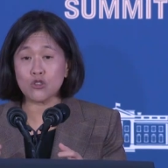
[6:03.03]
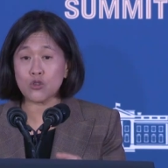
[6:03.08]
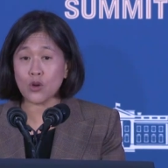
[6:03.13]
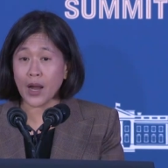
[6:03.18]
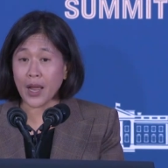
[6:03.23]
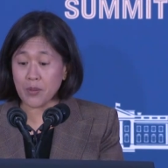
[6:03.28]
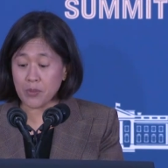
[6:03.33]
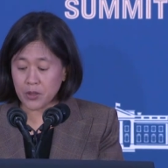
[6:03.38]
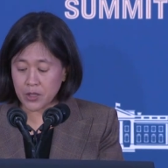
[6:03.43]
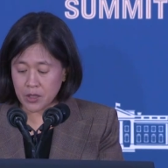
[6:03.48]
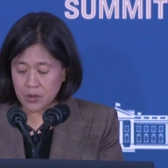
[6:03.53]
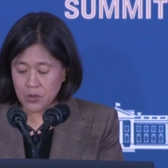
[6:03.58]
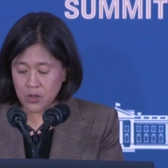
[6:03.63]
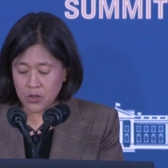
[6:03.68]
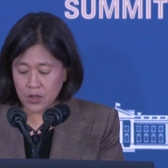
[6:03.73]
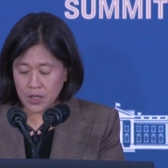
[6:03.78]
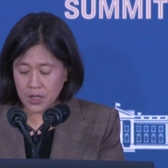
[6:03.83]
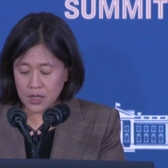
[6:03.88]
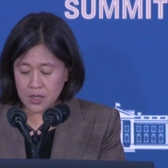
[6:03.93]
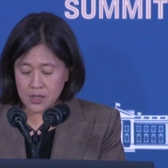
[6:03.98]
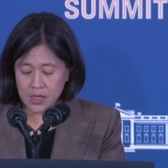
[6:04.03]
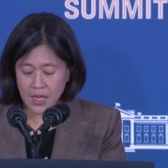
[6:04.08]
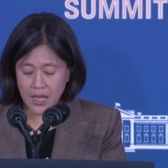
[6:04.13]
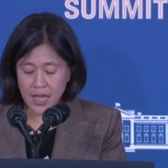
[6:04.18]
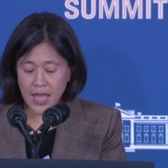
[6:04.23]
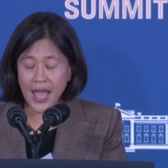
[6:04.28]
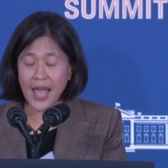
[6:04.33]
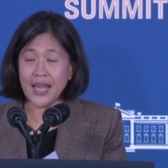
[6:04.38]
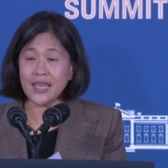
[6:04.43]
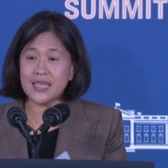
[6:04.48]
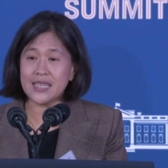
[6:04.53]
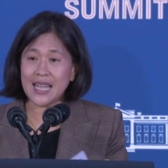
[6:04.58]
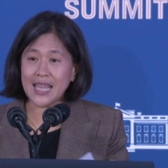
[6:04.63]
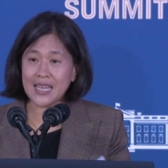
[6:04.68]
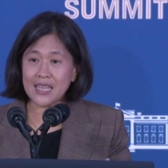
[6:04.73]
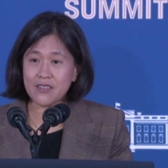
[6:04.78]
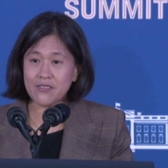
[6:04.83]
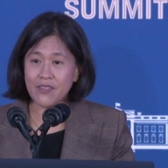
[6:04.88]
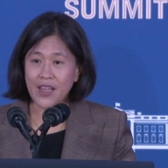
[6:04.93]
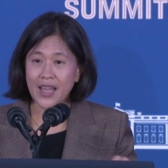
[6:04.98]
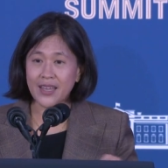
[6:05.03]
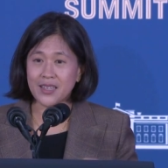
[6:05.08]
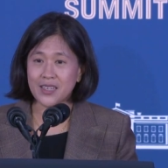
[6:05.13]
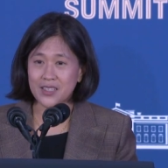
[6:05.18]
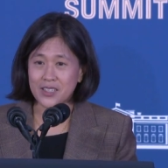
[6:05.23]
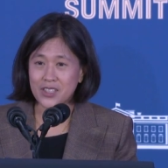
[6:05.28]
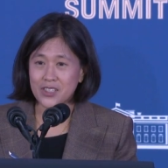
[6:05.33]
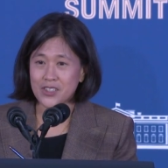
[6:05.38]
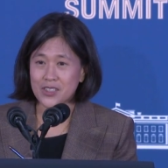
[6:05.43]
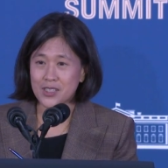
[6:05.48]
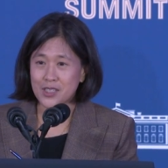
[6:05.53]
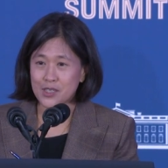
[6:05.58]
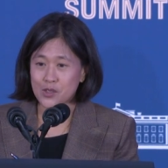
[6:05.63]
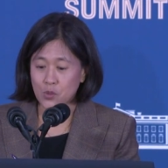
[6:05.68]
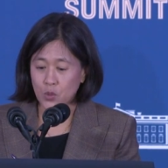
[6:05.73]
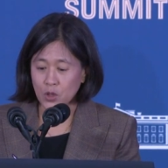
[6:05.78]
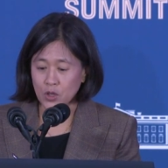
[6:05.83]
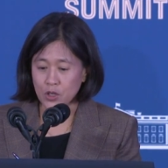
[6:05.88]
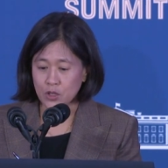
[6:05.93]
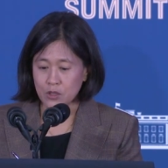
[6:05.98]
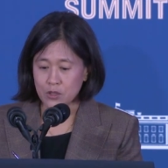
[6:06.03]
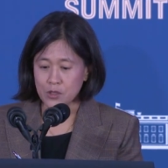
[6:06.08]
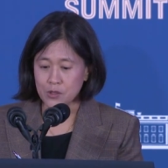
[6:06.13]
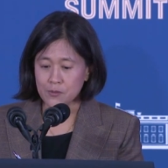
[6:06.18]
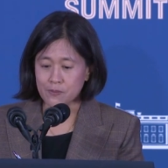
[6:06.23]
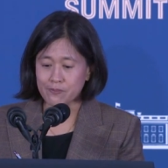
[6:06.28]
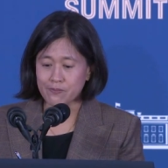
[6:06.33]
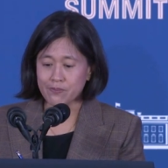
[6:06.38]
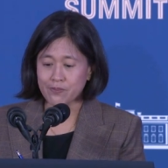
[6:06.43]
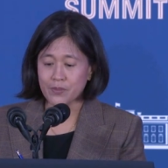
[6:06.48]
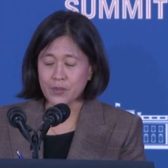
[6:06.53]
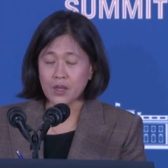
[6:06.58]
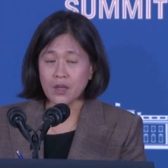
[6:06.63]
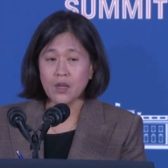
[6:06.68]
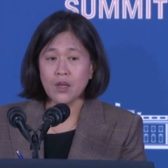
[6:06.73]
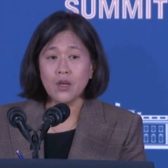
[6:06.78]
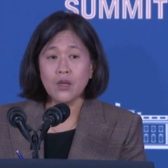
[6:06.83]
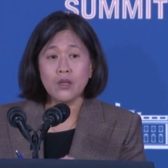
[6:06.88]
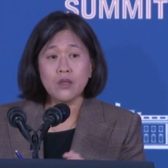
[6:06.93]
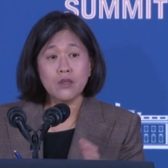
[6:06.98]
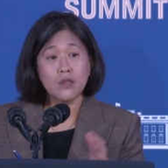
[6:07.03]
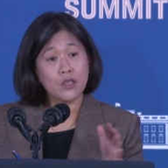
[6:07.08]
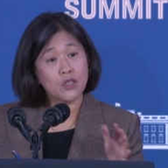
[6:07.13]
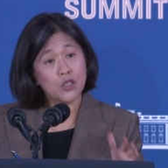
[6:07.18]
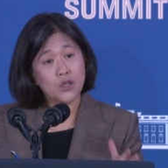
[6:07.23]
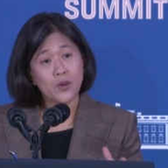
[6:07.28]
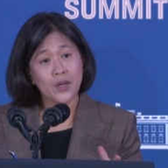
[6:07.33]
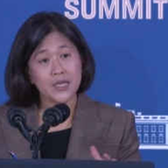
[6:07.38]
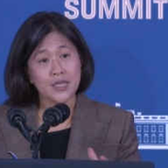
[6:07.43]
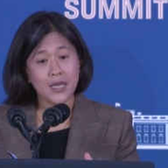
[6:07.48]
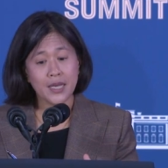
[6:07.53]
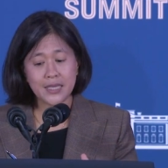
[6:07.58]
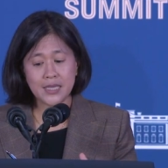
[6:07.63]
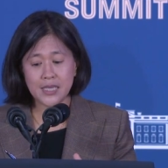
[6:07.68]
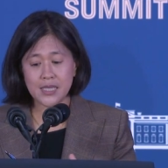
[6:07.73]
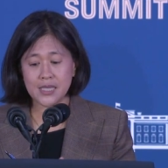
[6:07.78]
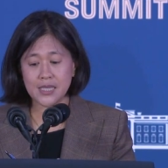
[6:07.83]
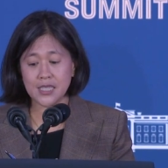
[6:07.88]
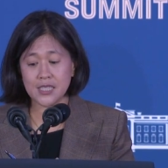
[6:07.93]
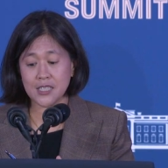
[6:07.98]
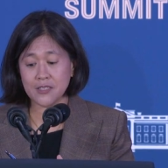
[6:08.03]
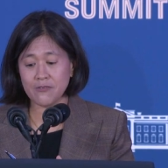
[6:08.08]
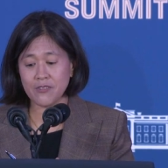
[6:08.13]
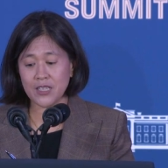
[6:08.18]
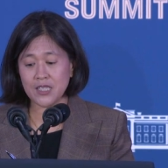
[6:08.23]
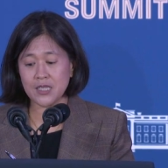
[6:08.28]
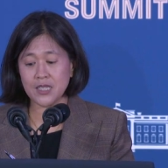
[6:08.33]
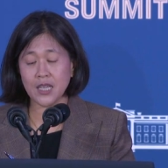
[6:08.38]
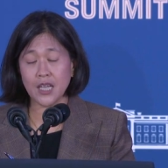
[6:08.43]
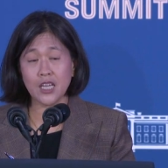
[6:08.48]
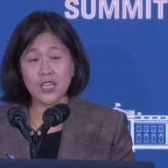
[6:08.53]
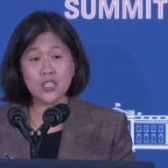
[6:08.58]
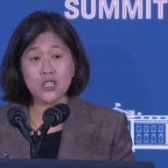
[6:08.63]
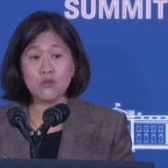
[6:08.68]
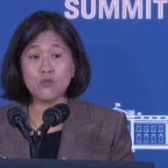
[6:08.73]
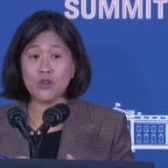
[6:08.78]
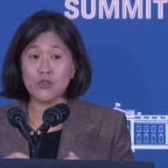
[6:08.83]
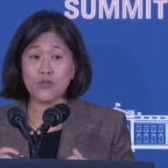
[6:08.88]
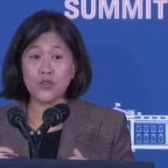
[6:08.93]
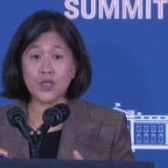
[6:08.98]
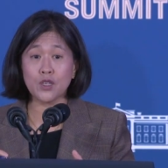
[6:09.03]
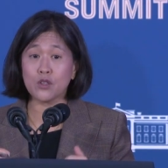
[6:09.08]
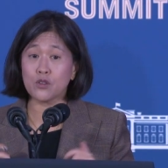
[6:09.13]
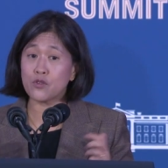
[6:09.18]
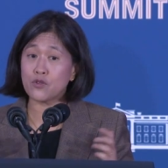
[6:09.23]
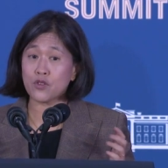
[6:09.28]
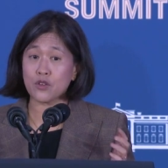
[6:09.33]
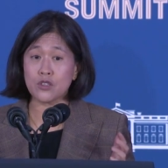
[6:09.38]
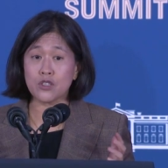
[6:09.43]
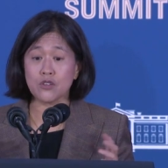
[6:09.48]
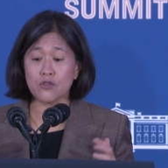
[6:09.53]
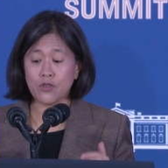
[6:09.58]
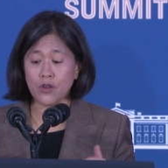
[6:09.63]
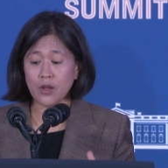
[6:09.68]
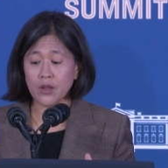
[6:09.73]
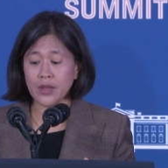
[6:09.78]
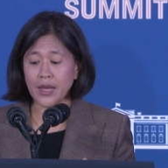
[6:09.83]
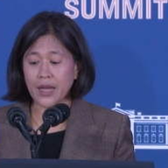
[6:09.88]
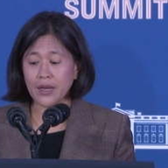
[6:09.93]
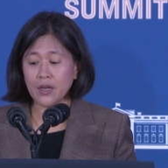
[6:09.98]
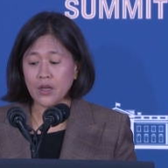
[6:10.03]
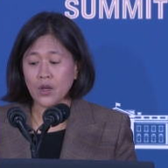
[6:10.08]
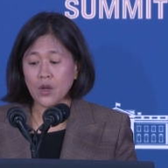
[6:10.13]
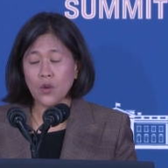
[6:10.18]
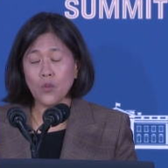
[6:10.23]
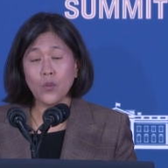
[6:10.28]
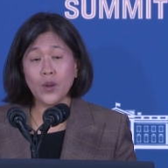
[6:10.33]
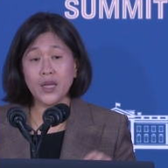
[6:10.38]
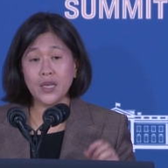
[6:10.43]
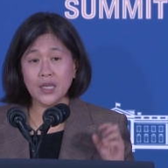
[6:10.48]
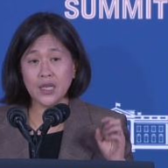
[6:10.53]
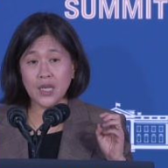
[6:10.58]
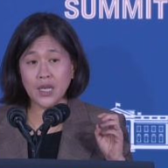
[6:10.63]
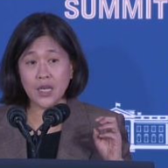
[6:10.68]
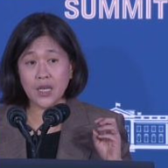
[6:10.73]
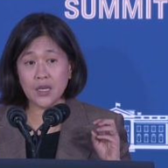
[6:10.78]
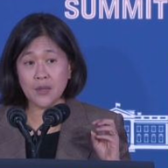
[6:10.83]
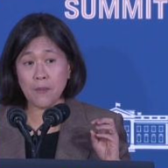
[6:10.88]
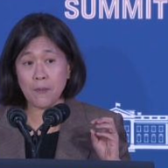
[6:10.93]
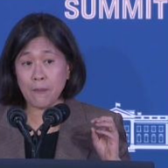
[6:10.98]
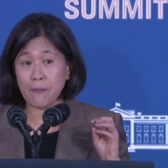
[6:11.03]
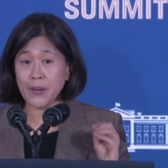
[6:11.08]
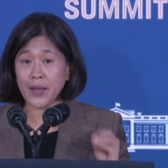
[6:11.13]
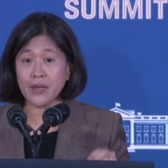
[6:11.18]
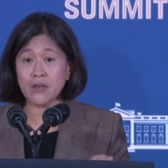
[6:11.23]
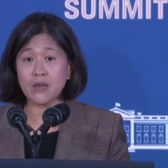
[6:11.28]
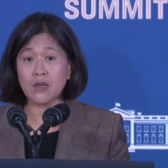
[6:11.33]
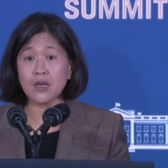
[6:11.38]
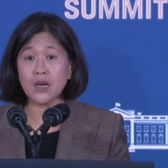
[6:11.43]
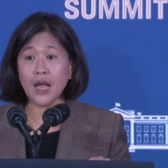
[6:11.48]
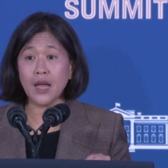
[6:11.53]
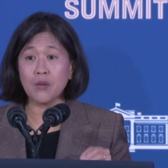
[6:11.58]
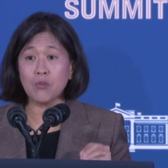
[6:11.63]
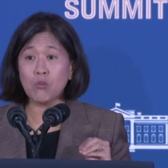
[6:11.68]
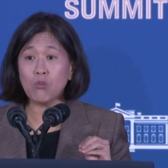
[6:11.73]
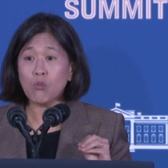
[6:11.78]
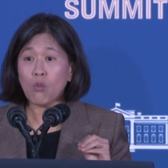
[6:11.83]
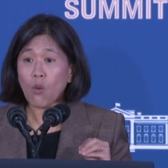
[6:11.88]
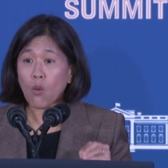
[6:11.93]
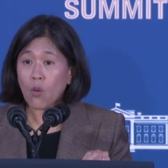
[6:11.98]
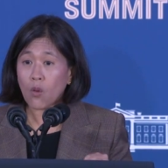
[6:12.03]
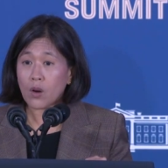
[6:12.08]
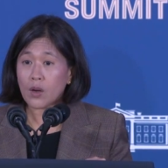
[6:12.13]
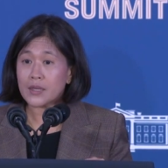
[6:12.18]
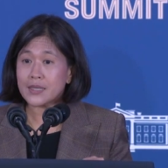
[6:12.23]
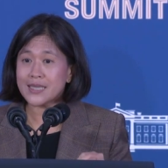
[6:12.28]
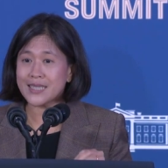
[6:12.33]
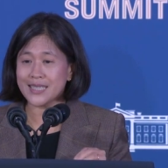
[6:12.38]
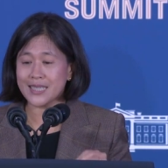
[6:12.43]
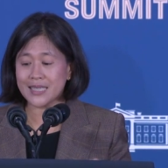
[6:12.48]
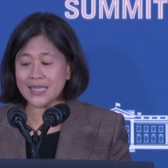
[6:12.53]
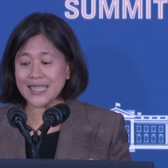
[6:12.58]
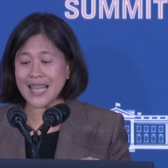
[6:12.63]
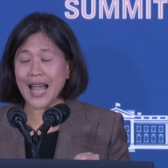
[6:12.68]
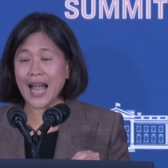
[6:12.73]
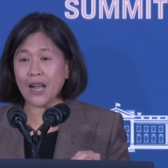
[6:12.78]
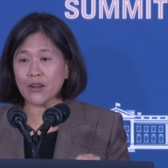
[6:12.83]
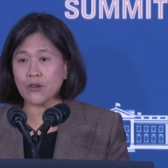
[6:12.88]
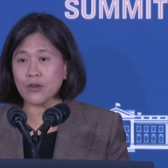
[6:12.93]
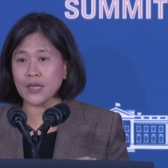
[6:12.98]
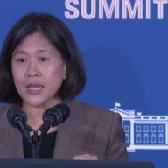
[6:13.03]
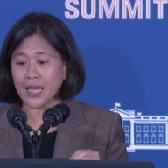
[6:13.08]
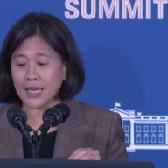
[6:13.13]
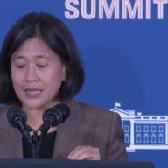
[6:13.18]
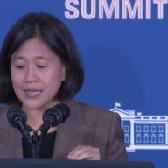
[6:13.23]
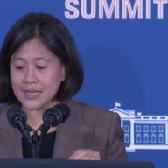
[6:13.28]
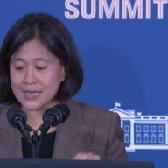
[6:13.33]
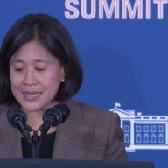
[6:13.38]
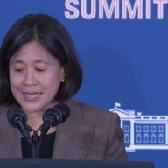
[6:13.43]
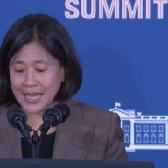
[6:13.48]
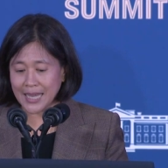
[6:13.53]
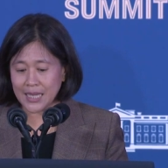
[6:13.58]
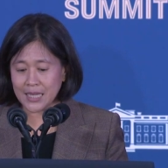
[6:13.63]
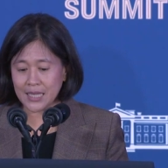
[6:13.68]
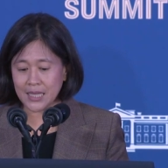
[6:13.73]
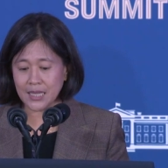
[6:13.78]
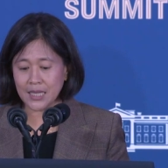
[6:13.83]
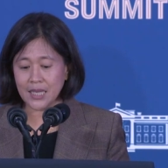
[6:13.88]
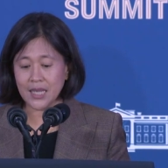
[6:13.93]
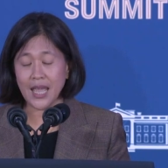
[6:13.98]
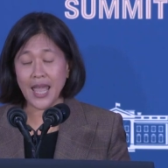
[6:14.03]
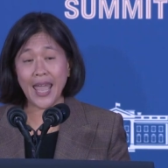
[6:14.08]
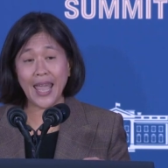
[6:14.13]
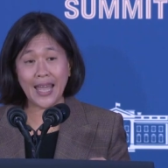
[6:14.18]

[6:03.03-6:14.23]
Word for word: our tribal communities and Native and Indigenous workers. The USITC's investigation revealed, first of all, that we need better and more disaggregated data